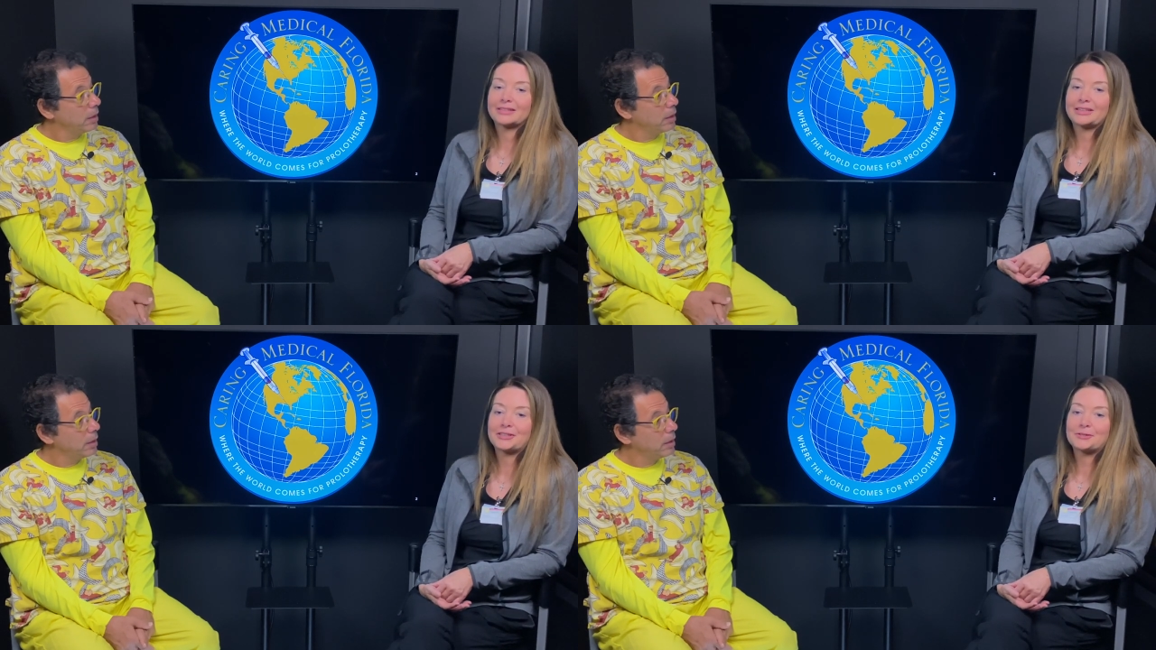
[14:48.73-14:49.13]

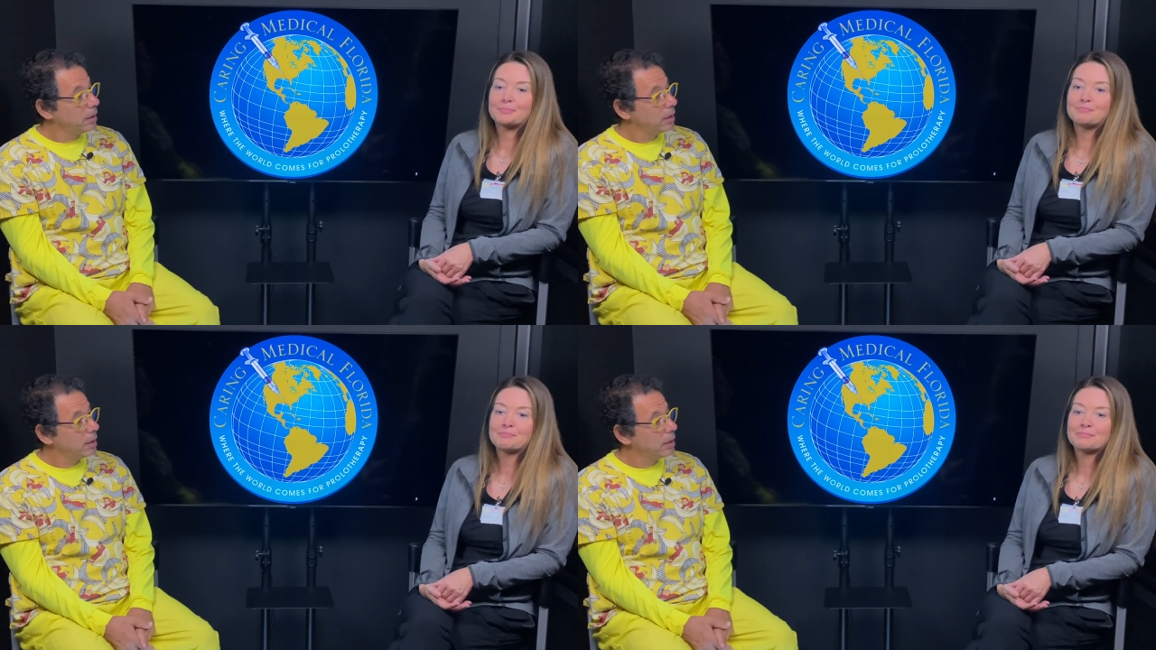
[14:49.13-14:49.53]

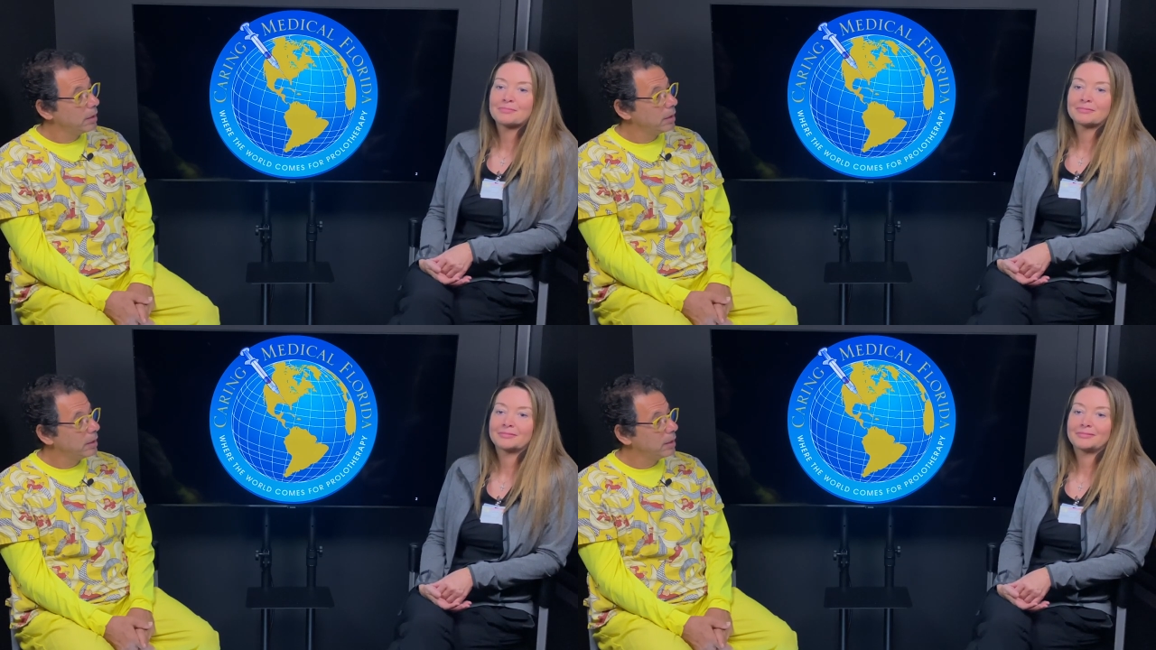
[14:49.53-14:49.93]
Speaker 1: um,
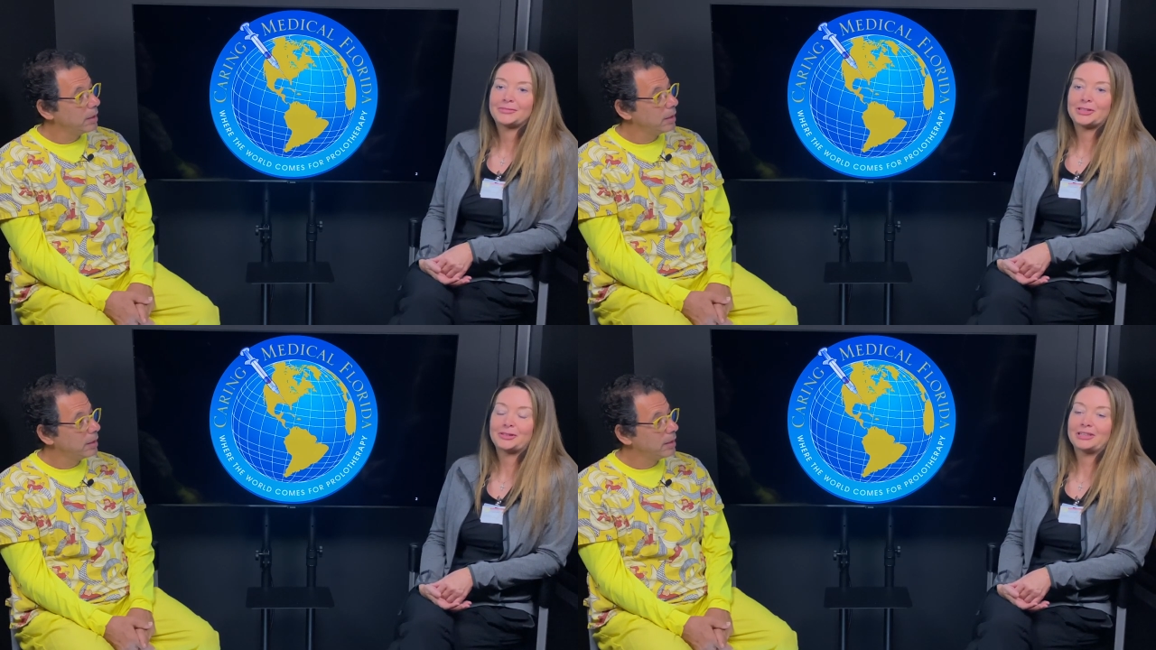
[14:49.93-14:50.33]

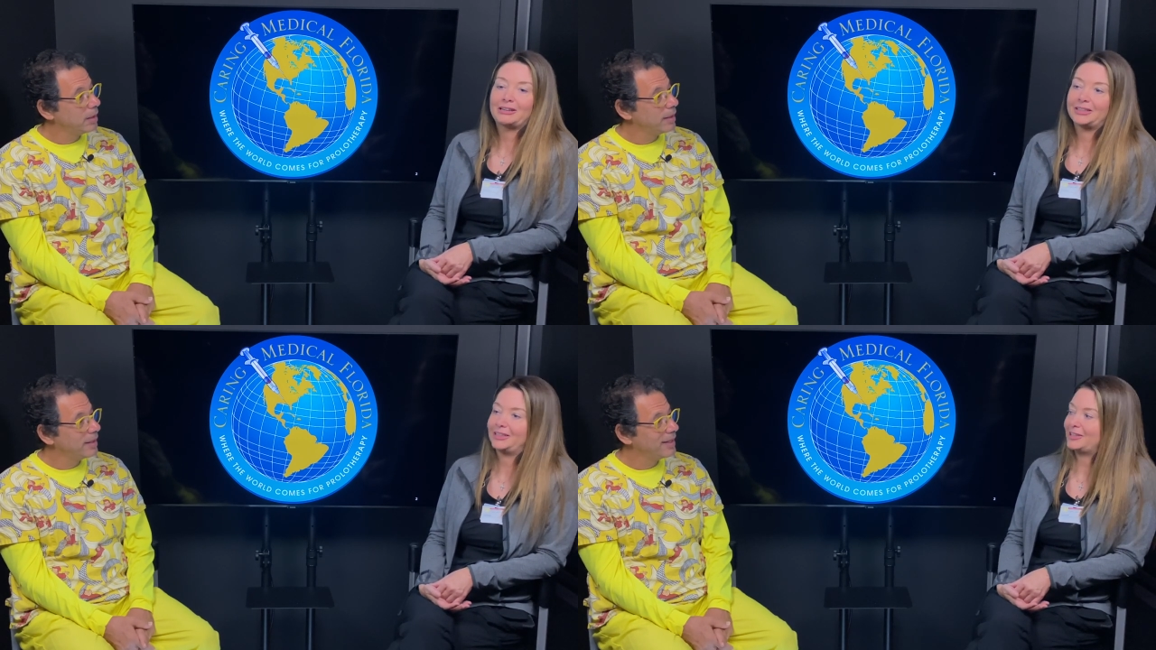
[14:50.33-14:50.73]
you know
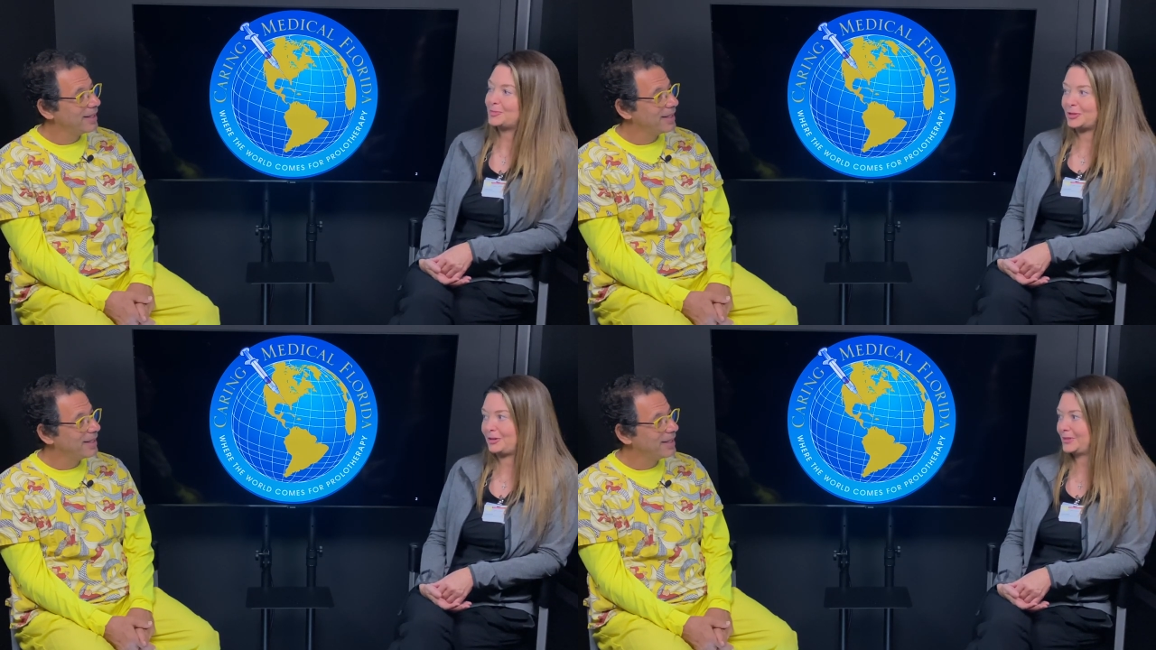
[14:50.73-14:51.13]
god did
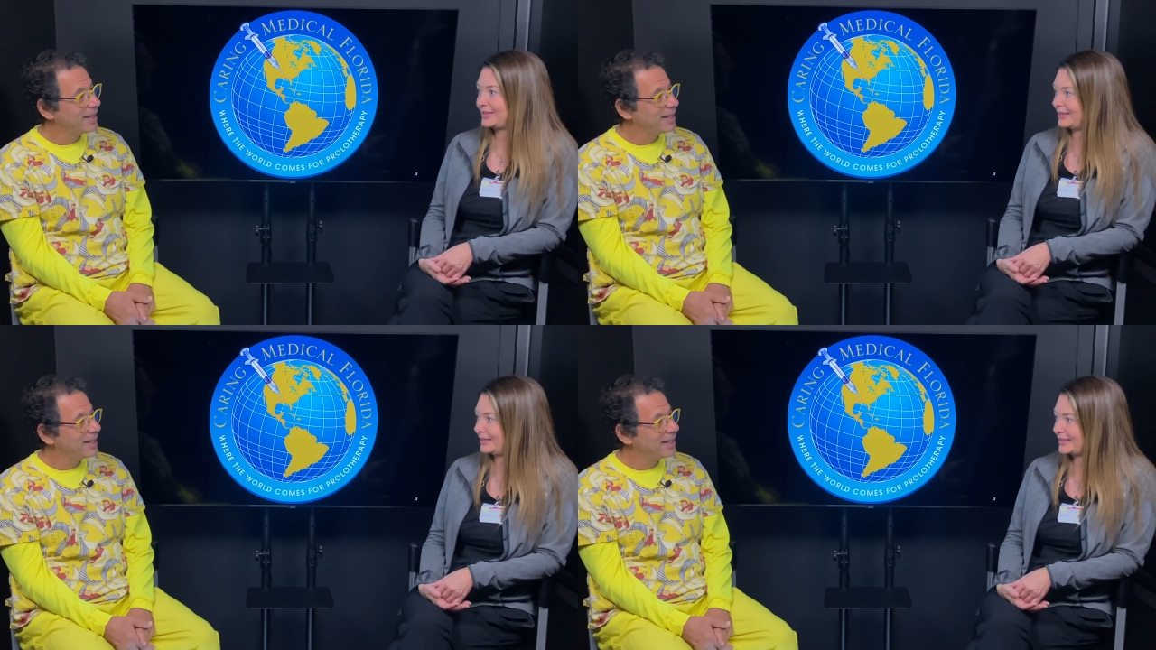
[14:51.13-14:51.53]
not
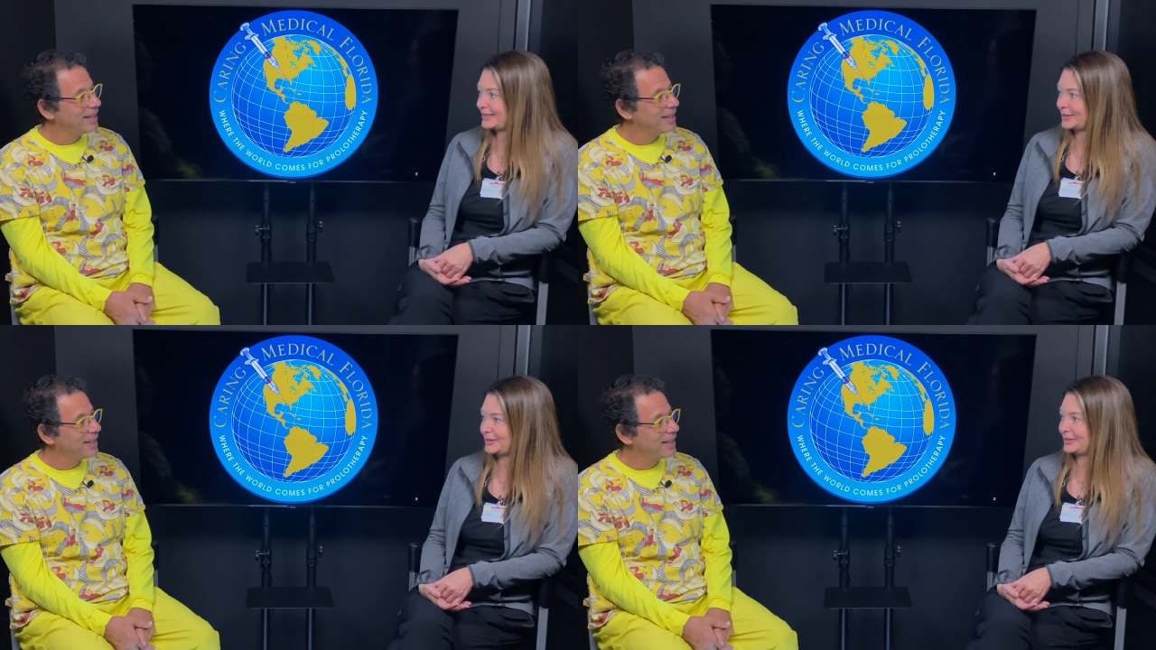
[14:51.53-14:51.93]
promise us